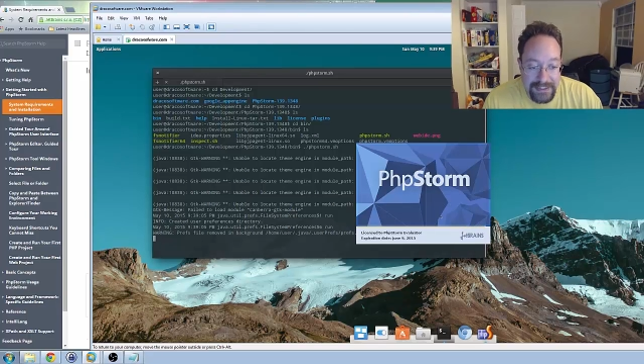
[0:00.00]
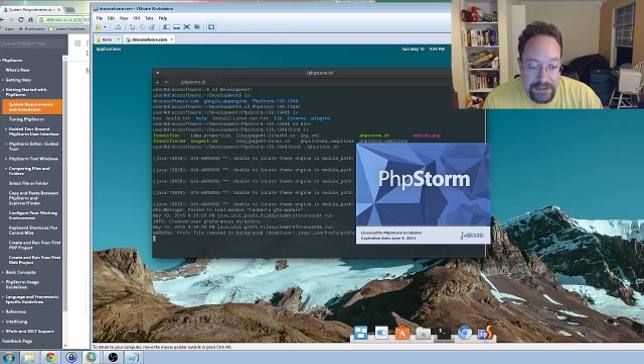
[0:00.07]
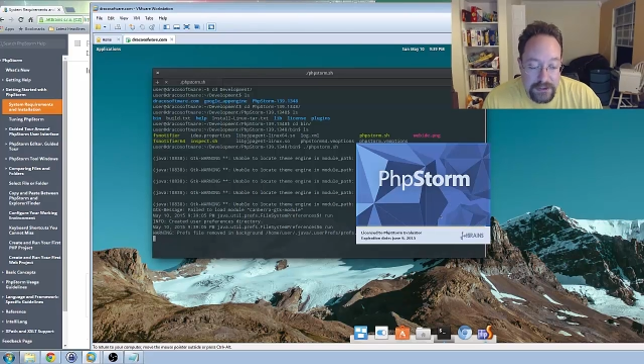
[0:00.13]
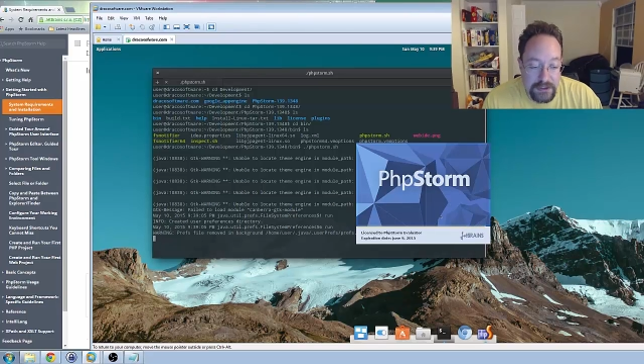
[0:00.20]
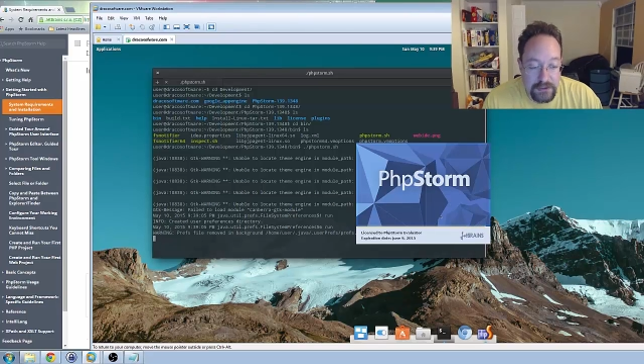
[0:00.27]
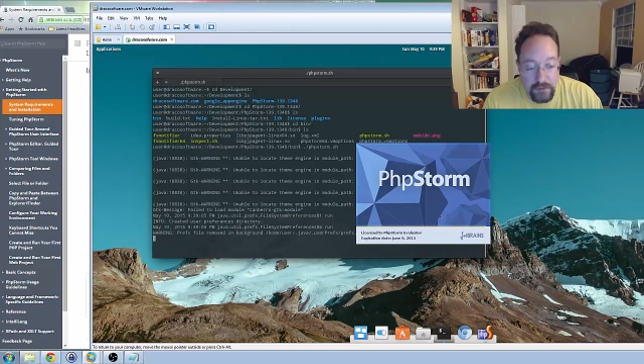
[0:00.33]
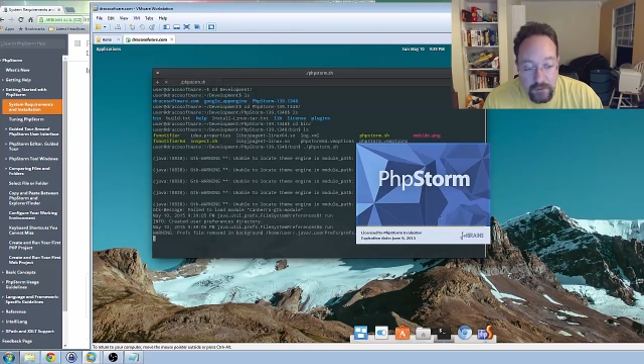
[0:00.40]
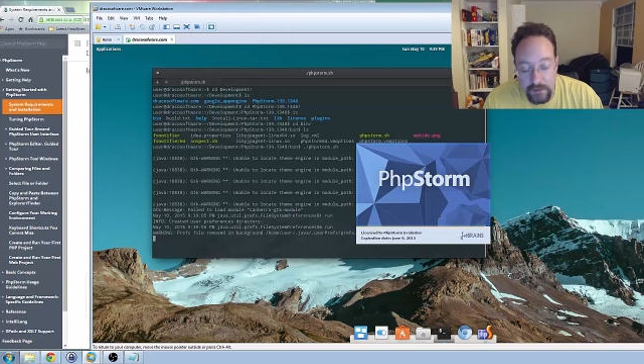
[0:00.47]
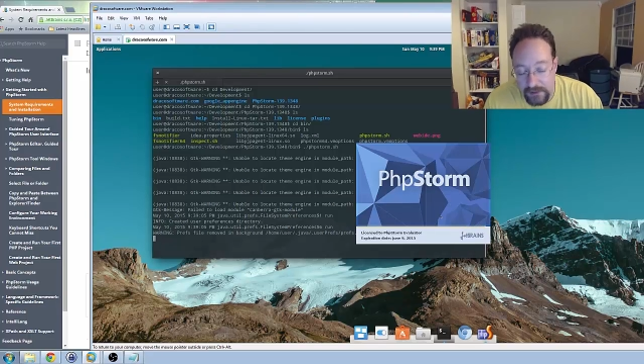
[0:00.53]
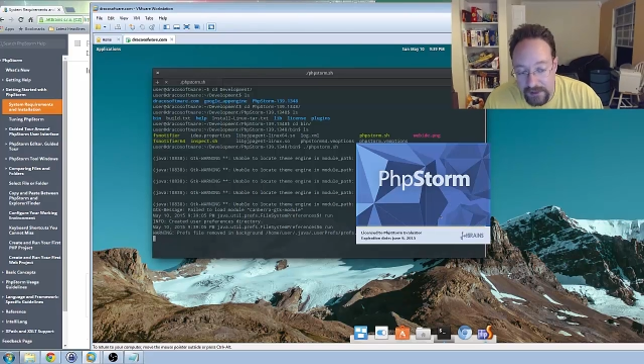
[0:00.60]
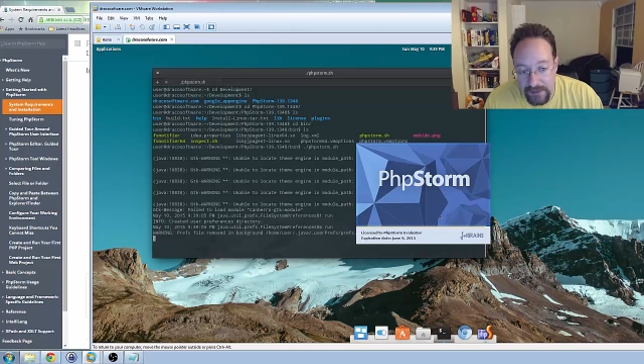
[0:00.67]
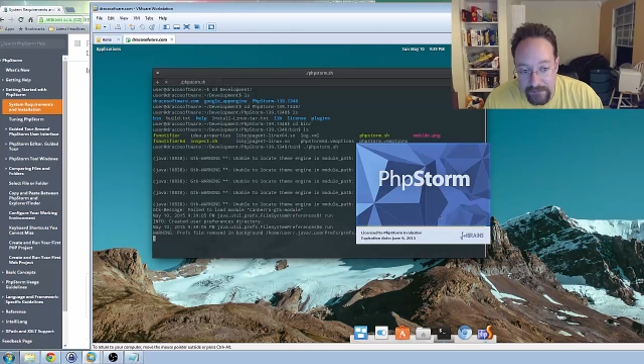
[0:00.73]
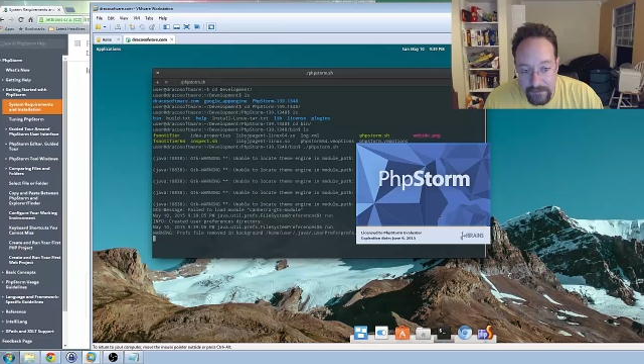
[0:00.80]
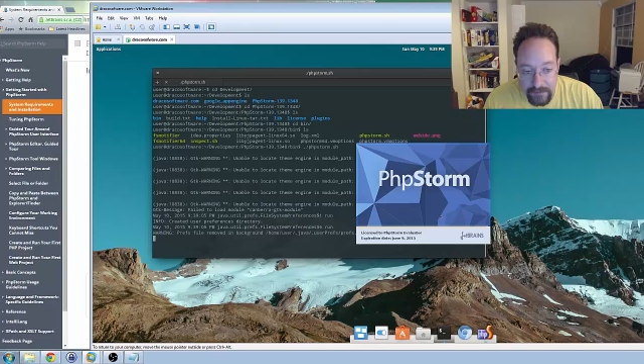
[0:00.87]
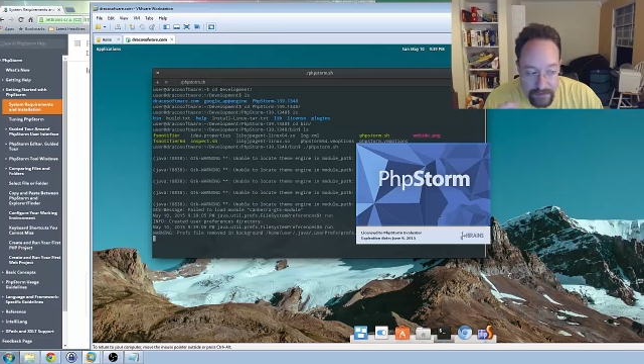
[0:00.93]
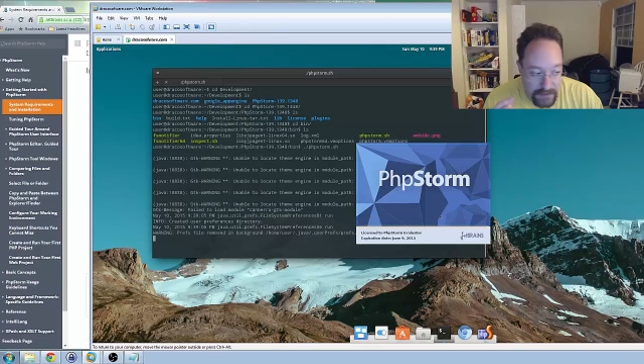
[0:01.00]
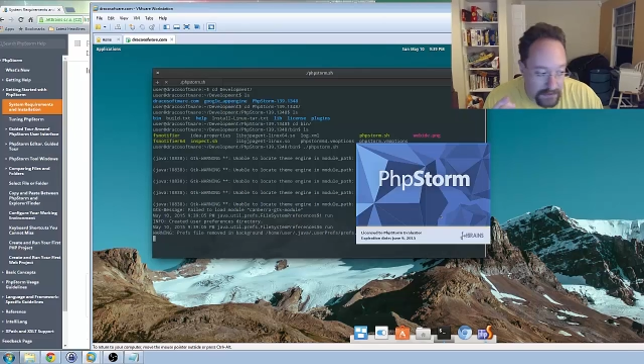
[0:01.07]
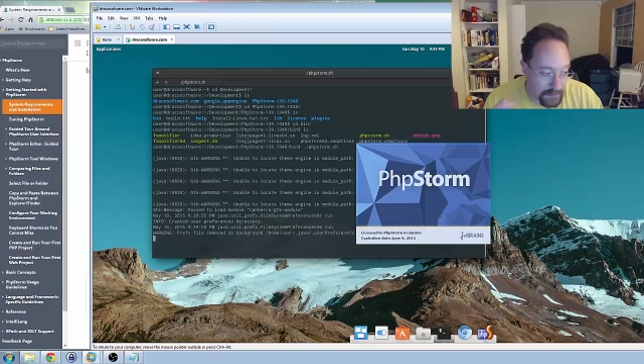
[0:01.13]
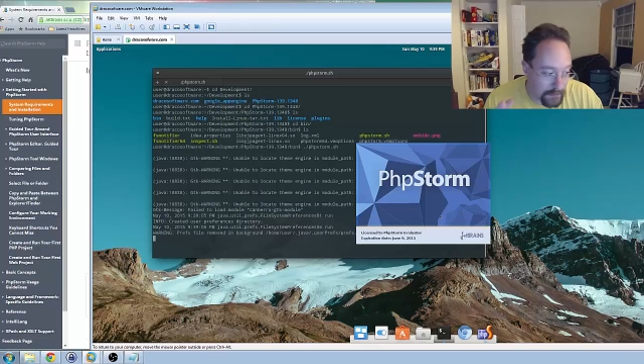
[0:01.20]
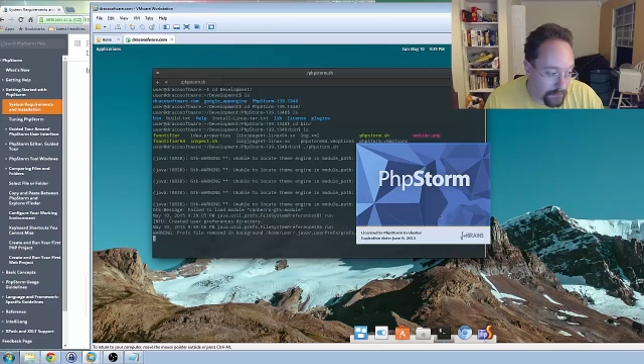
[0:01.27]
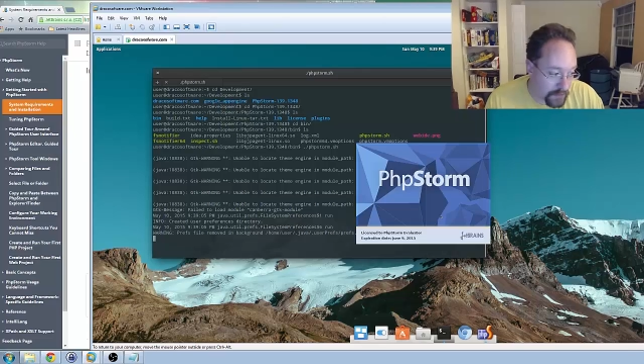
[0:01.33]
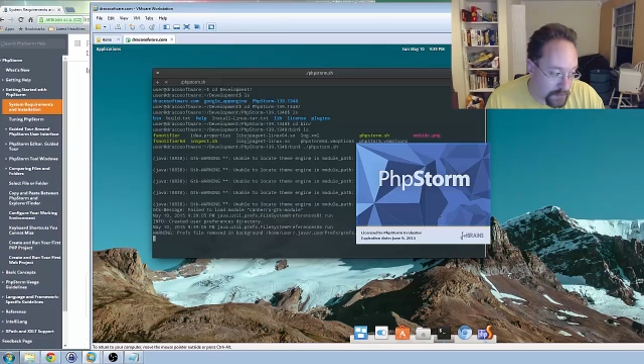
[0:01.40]
license
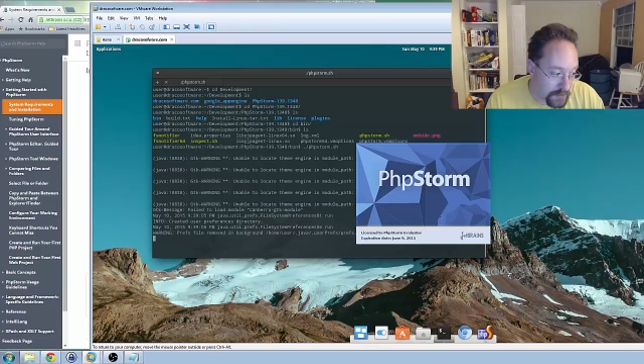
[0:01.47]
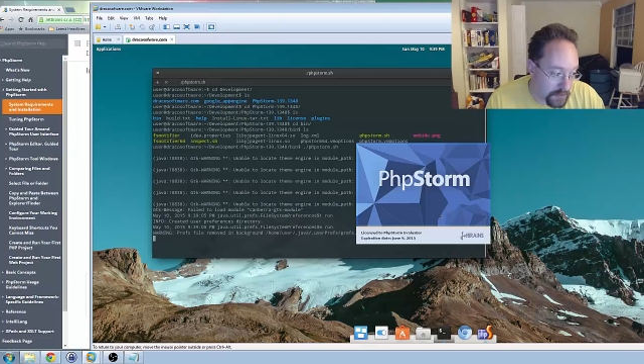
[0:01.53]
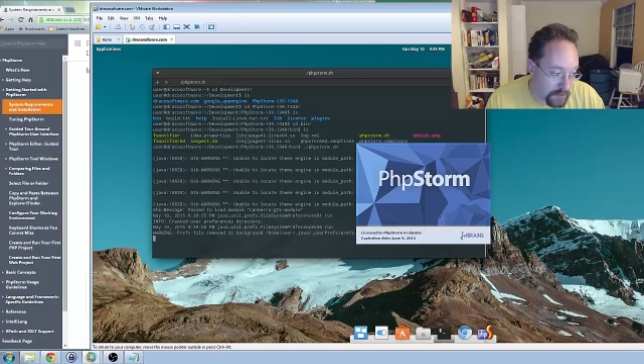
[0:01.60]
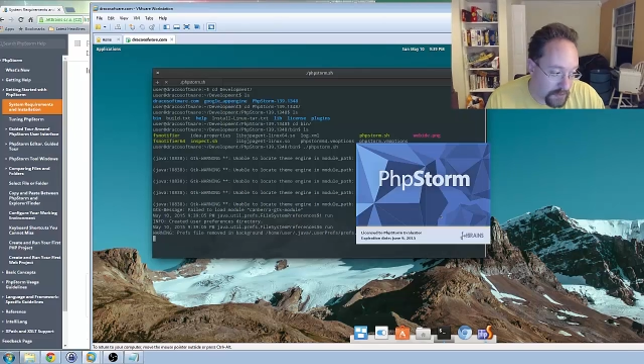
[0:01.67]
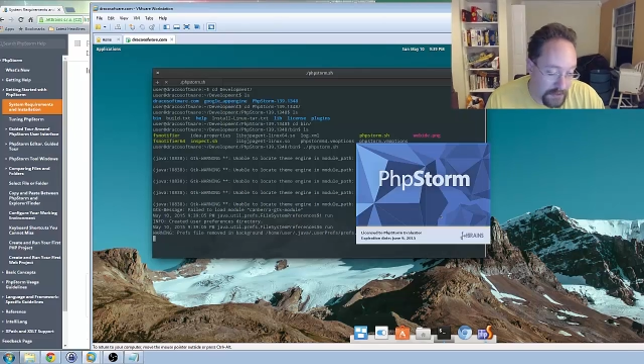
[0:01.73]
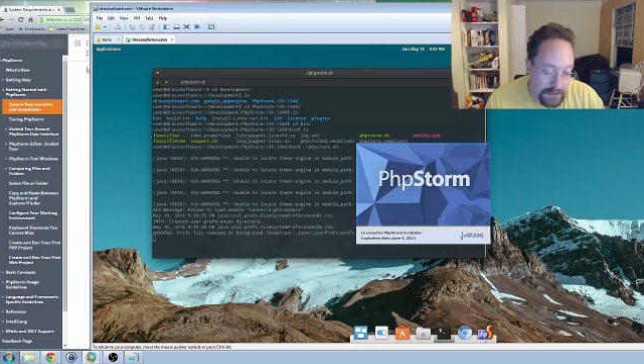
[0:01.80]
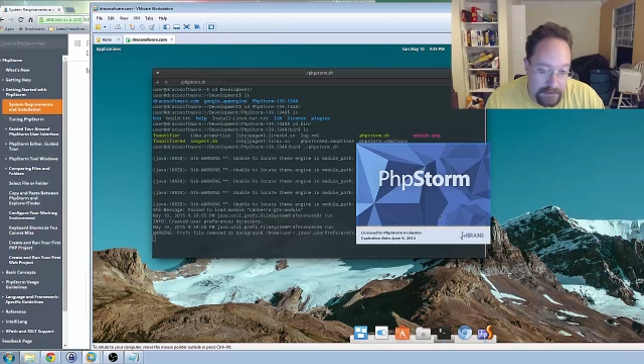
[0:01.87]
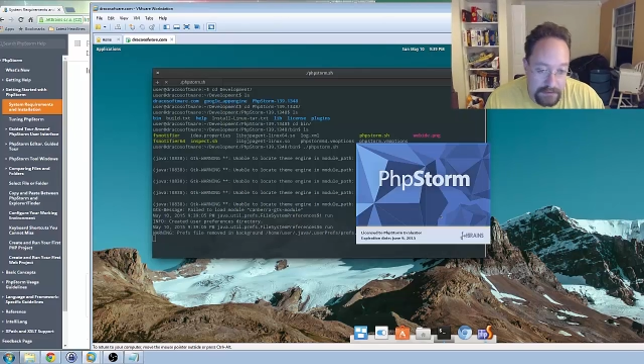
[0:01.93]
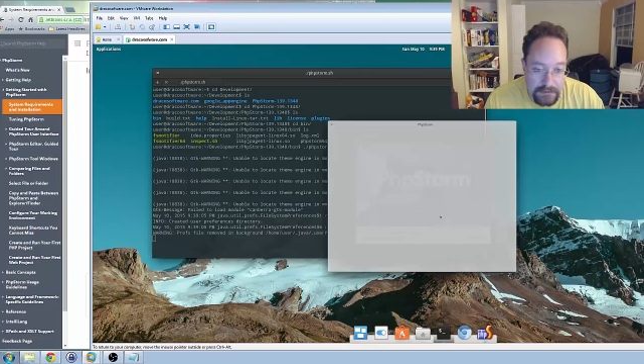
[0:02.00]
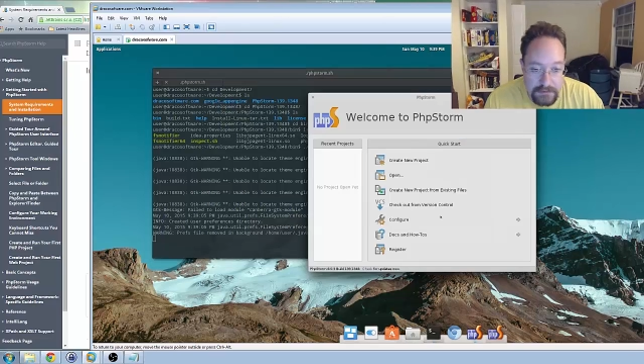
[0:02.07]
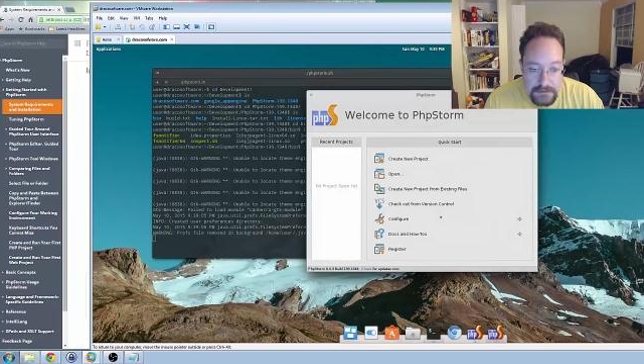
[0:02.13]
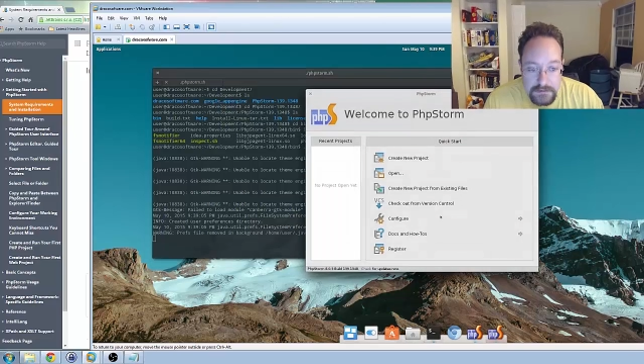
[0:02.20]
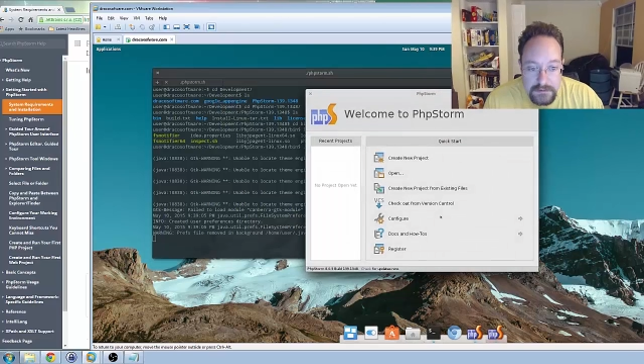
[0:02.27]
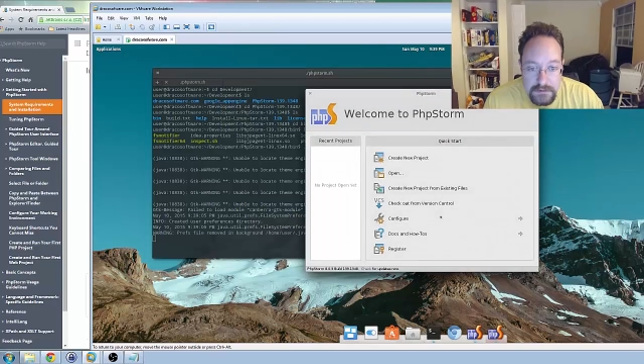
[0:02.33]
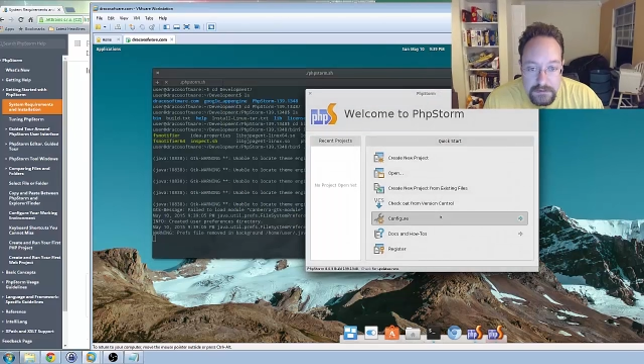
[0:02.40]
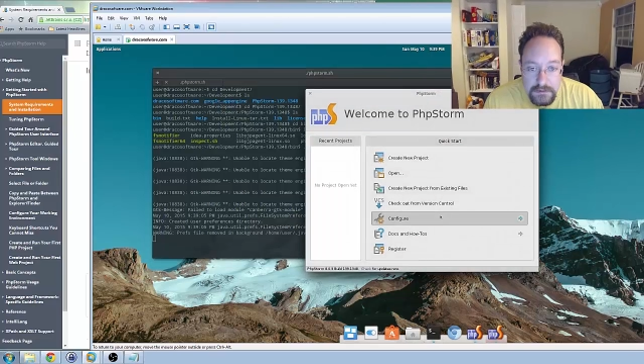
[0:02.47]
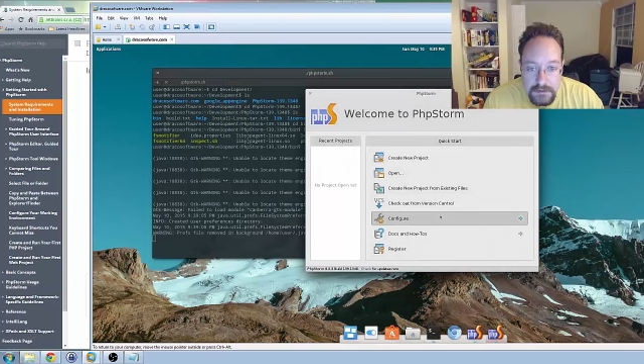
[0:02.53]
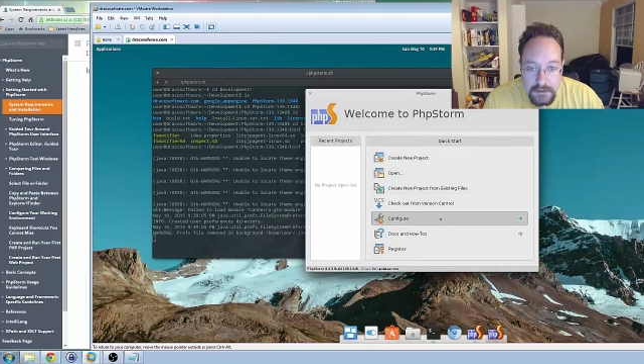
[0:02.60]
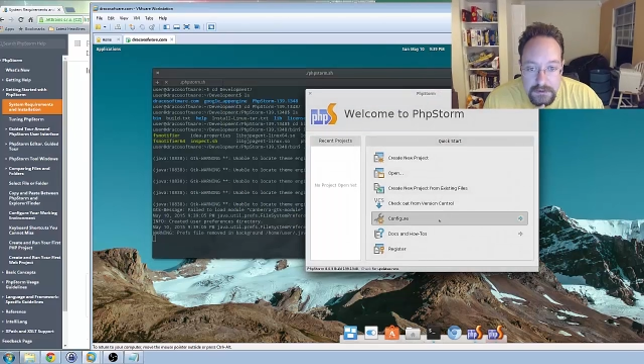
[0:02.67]
into here. Okay.